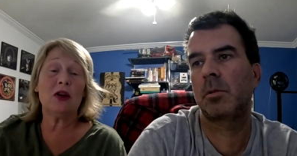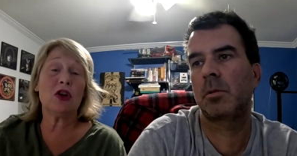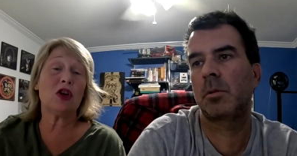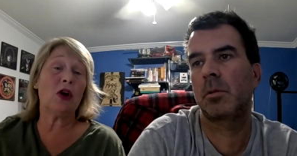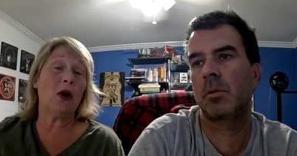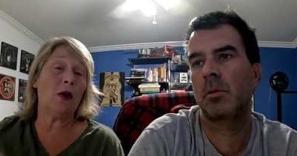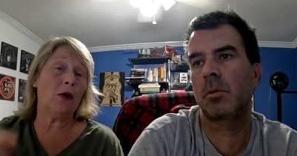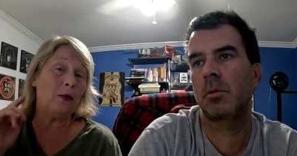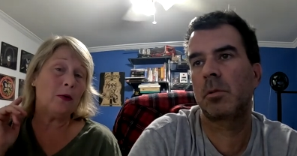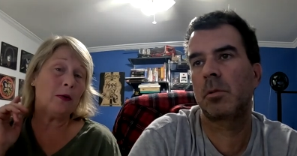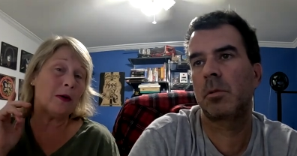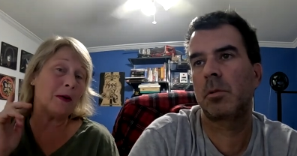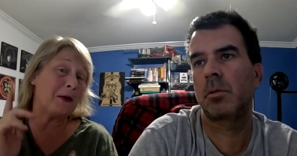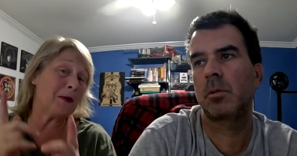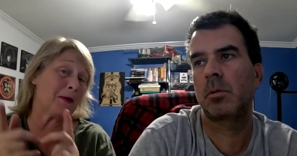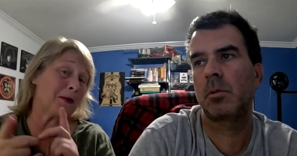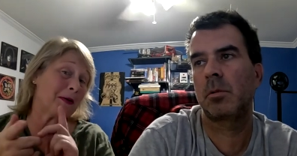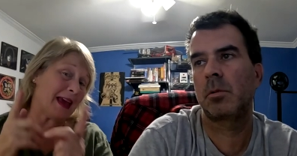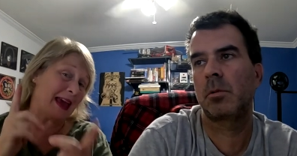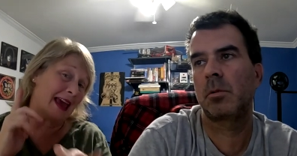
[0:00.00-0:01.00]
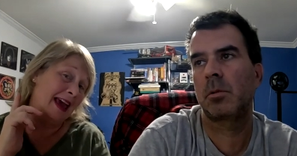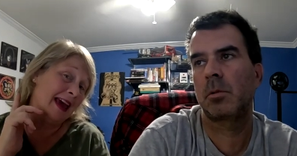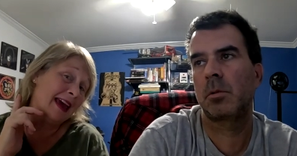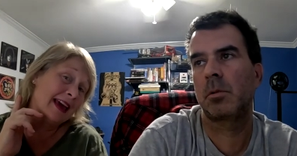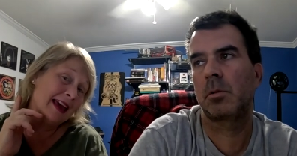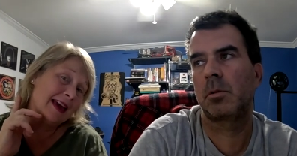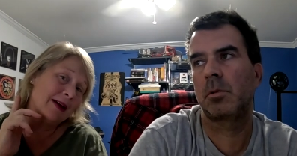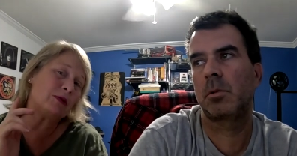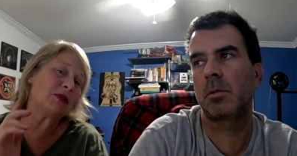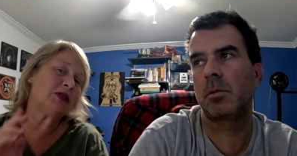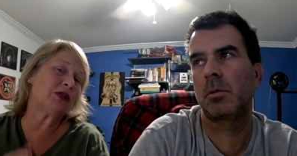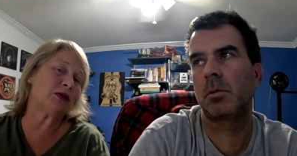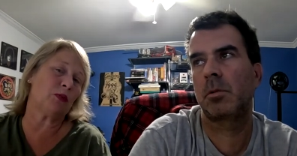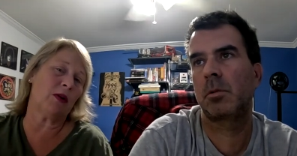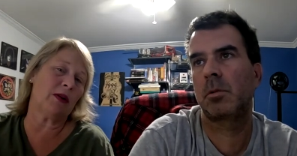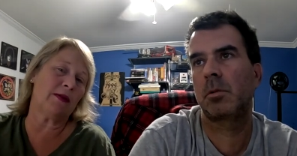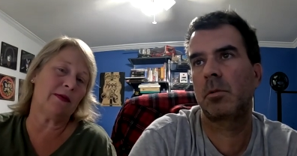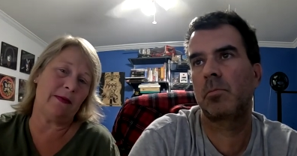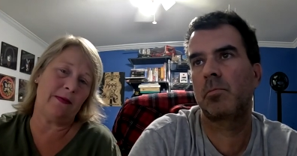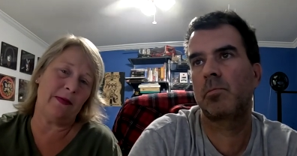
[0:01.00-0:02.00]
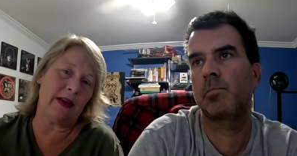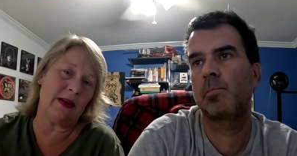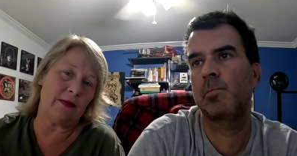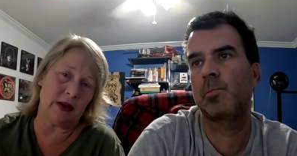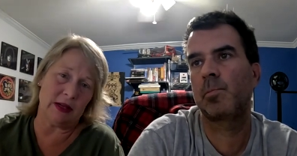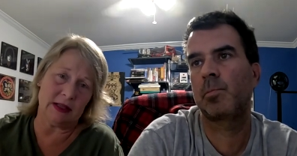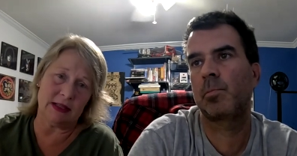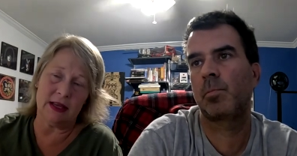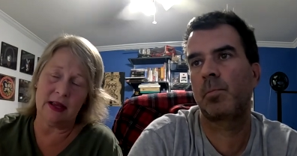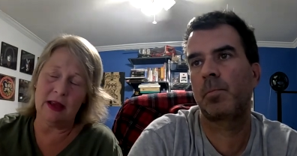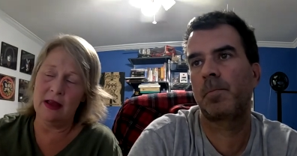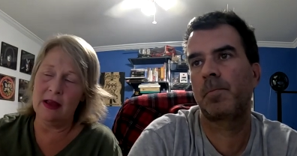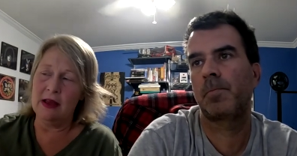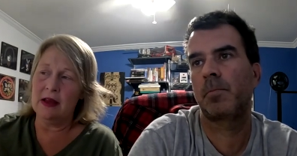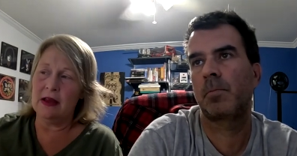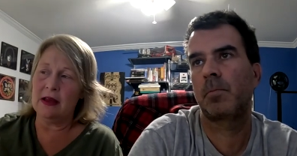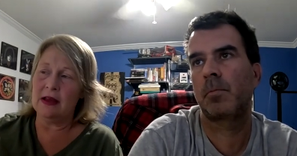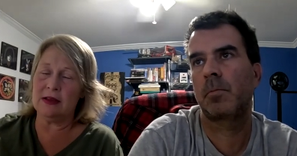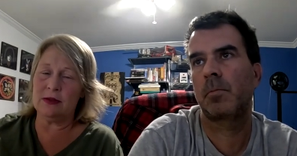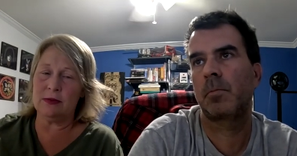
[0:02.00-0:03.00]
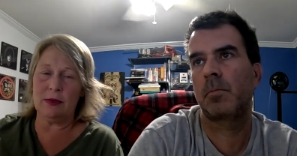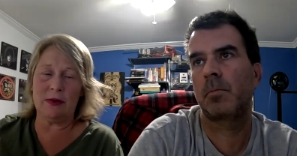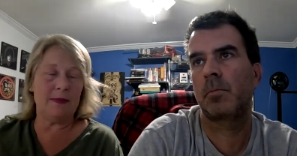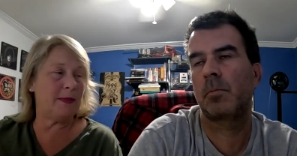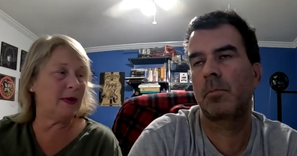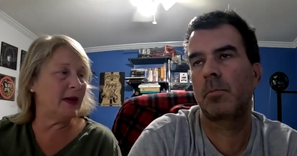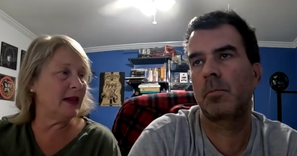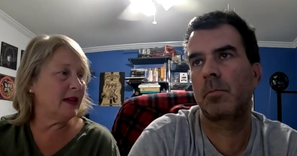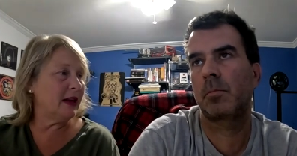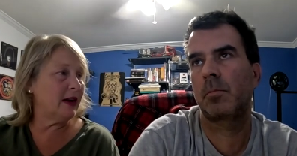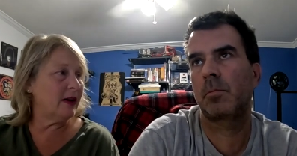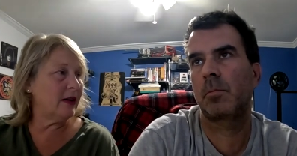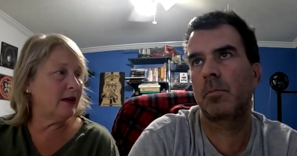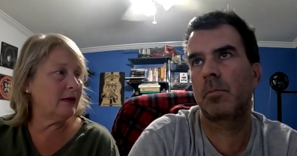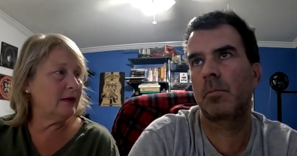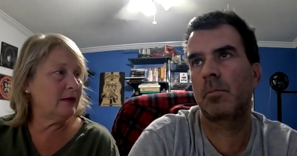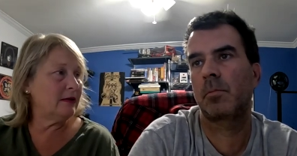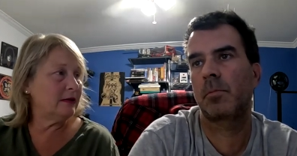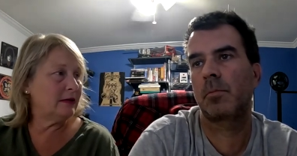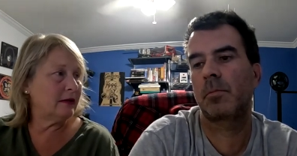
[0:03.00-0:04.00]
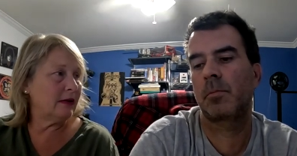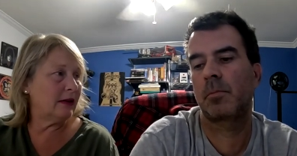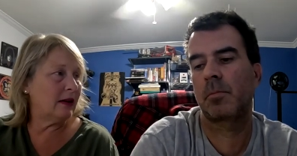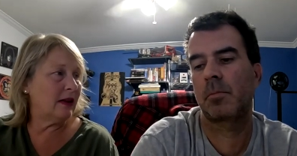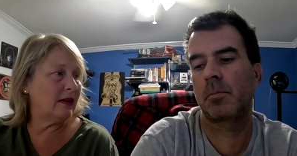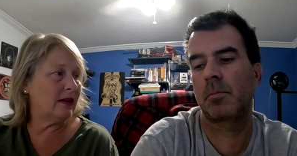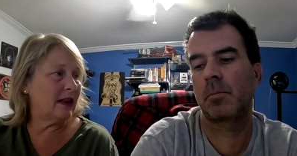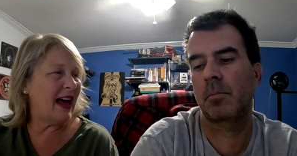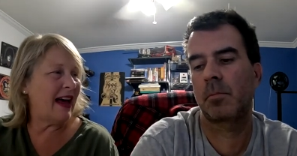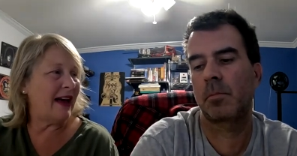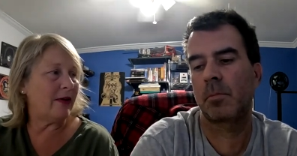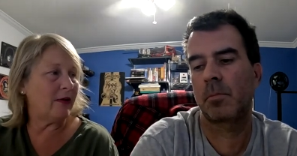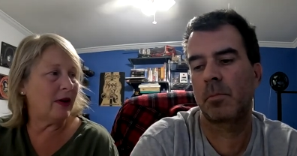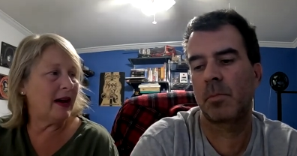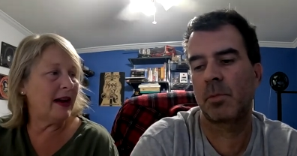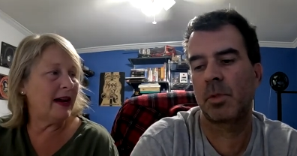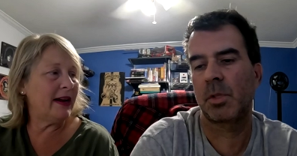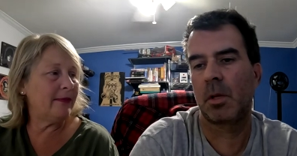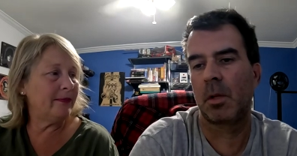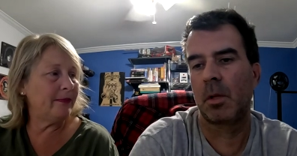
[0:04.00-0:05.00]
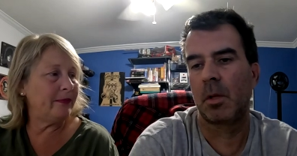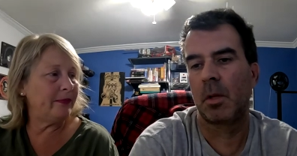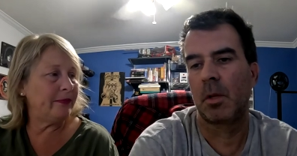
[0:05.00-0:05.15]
Speaker 1: Coco which is one of our favorites because we've been there a lot, right?